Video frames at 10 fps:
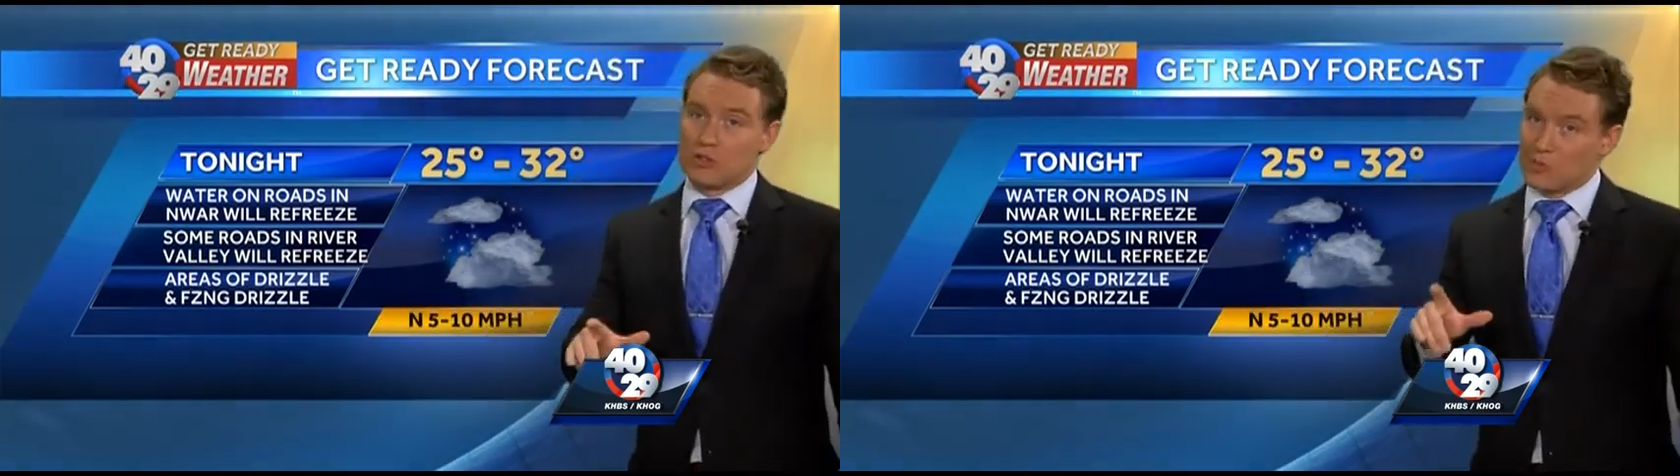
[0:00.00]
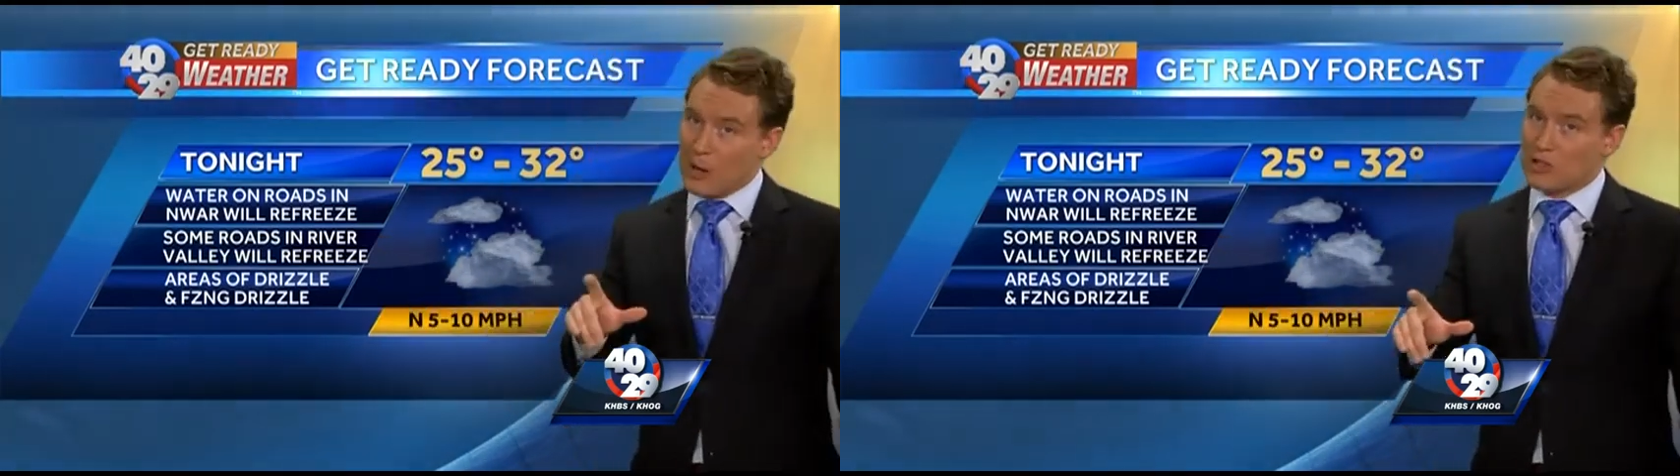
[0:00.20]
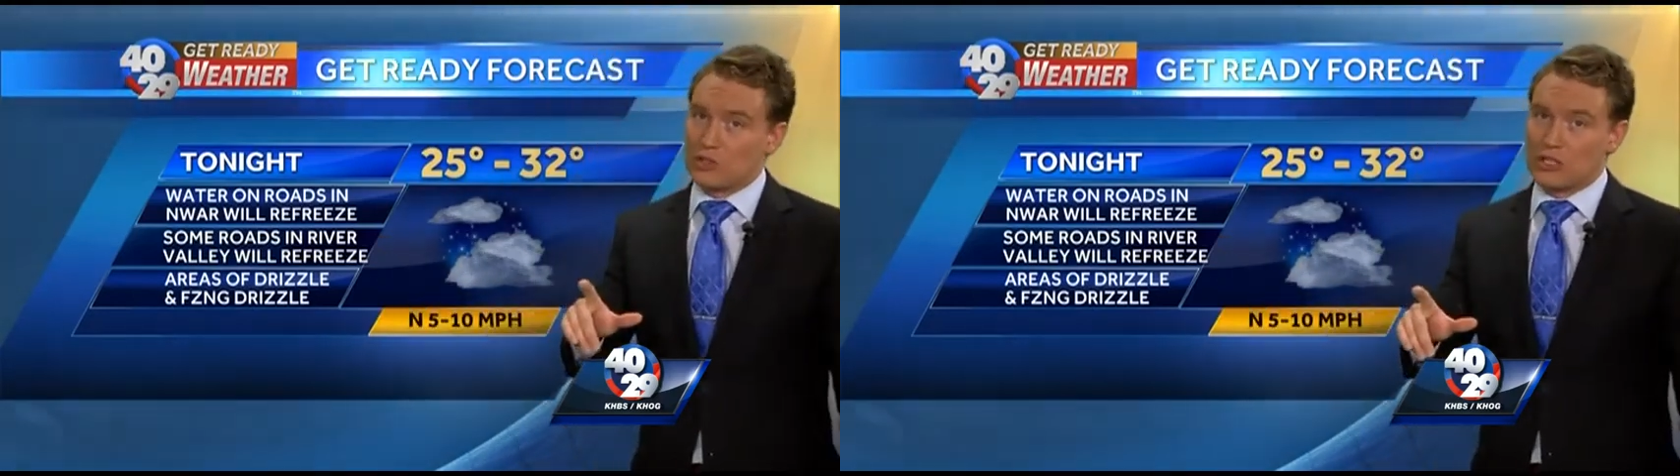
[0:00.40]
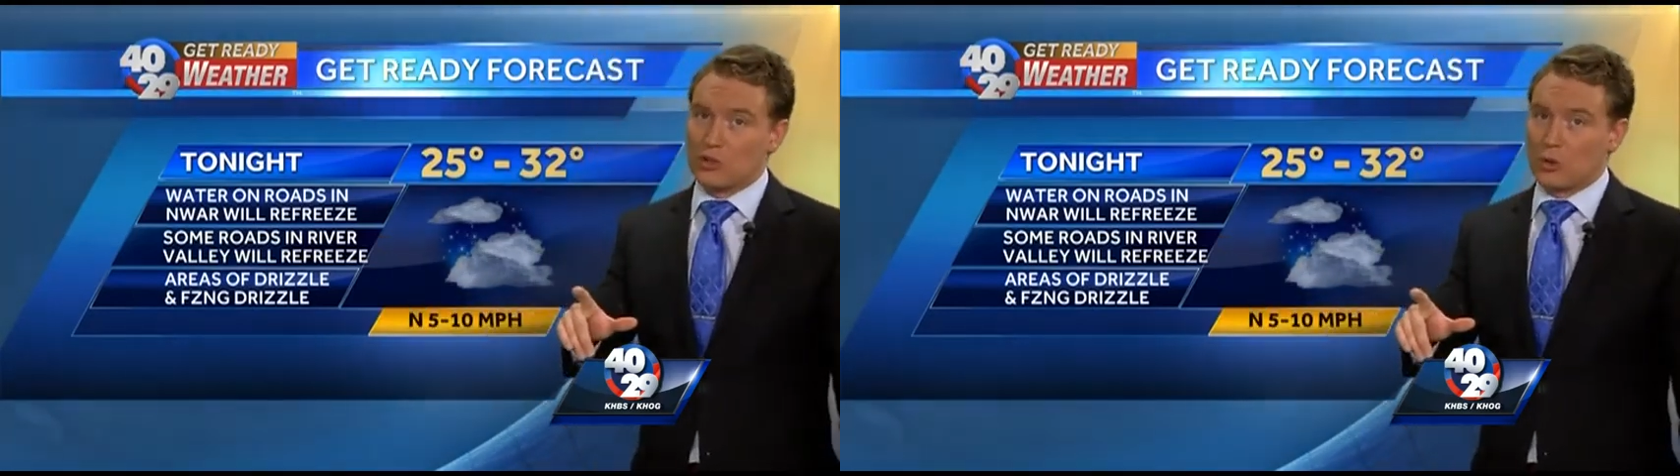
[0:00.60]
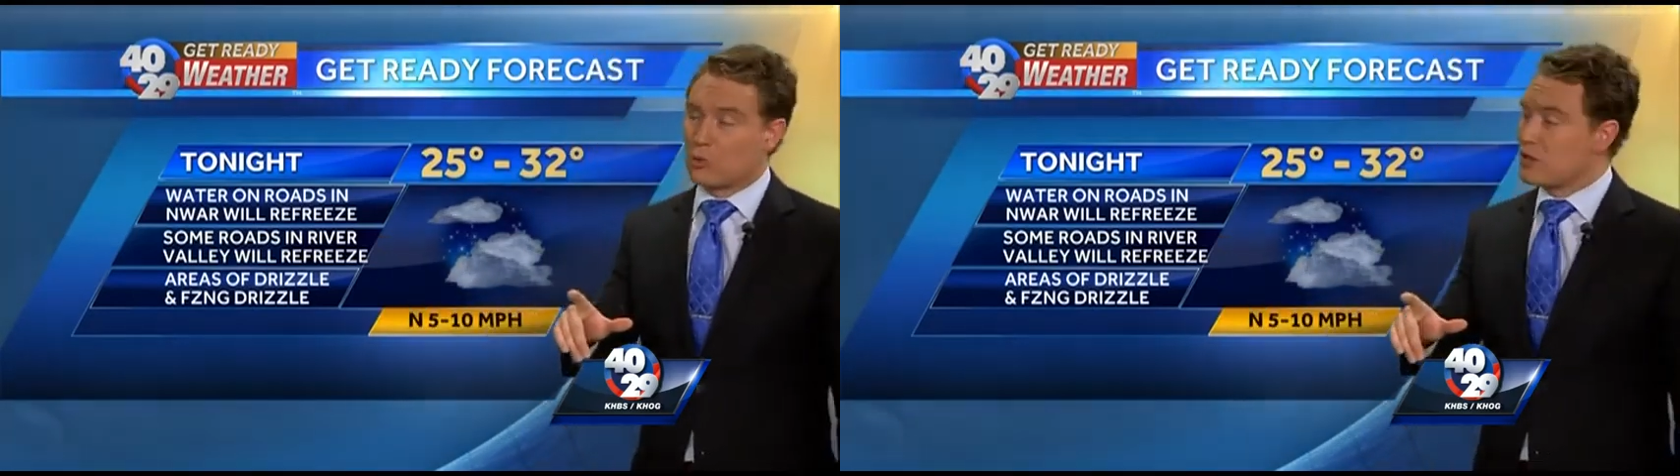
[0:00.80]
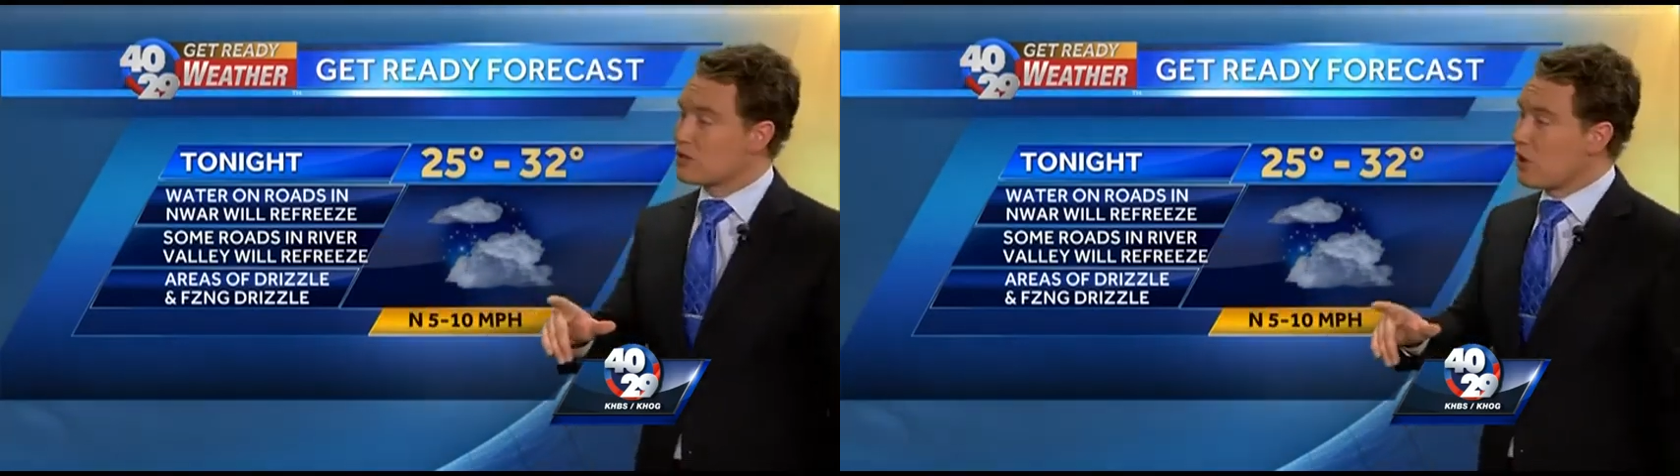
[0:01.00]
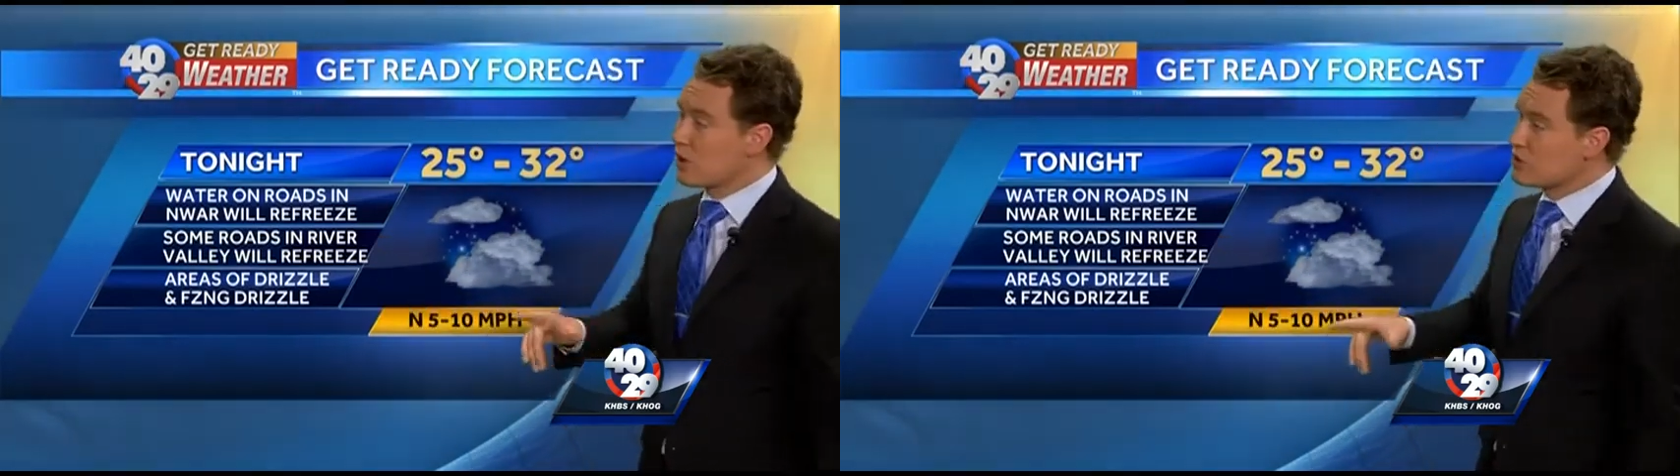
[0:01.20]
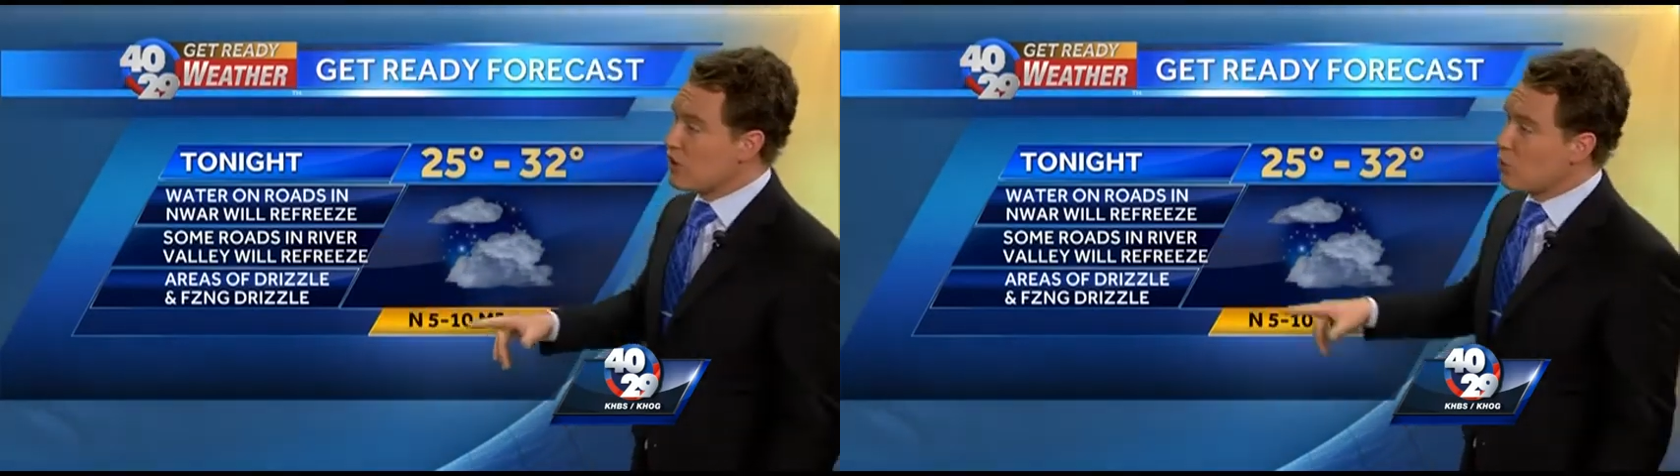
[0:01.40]
especially in northwest
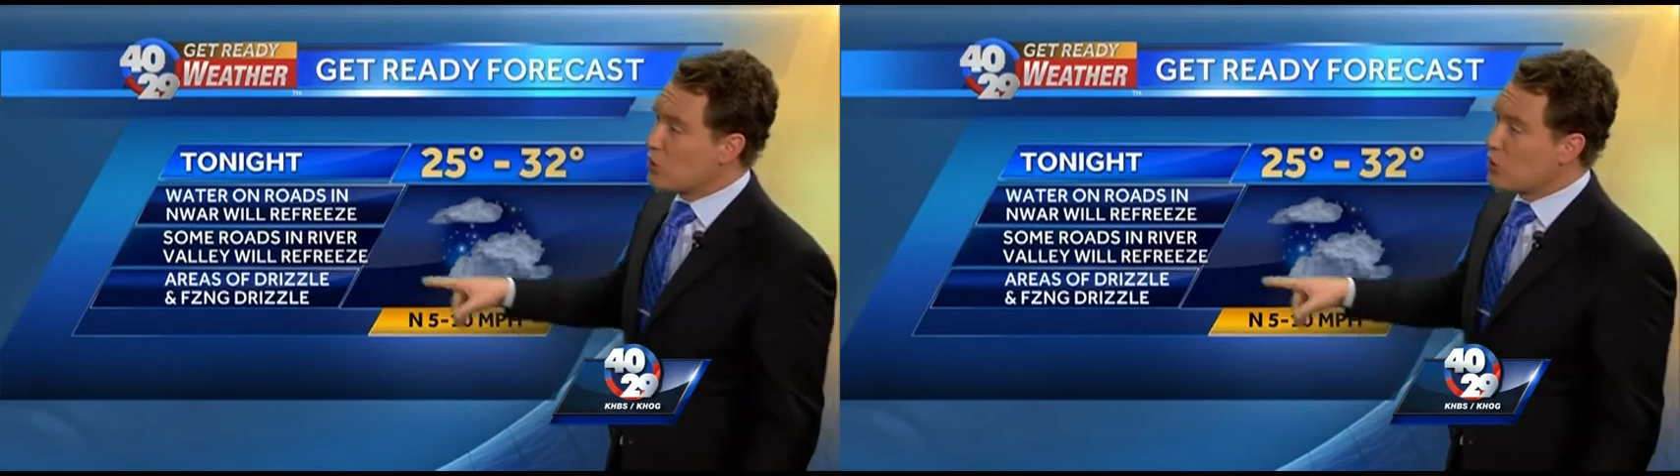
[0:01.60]
Arkansas.